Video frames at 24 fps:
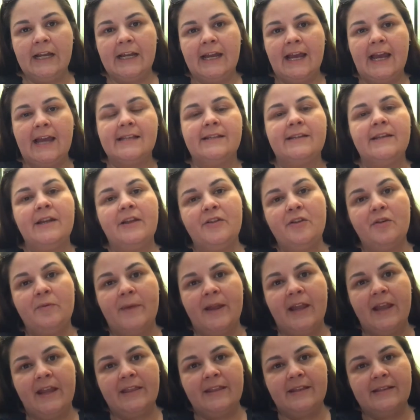has another
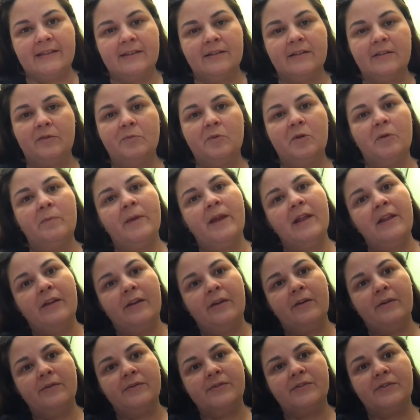band that's a little more
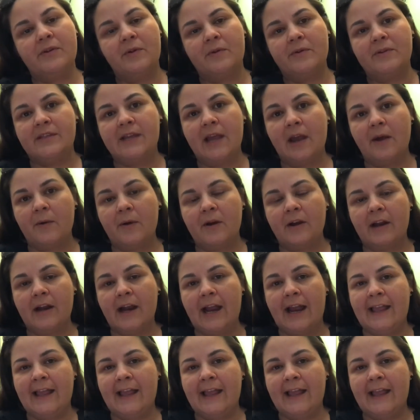mellow, Stone Sour.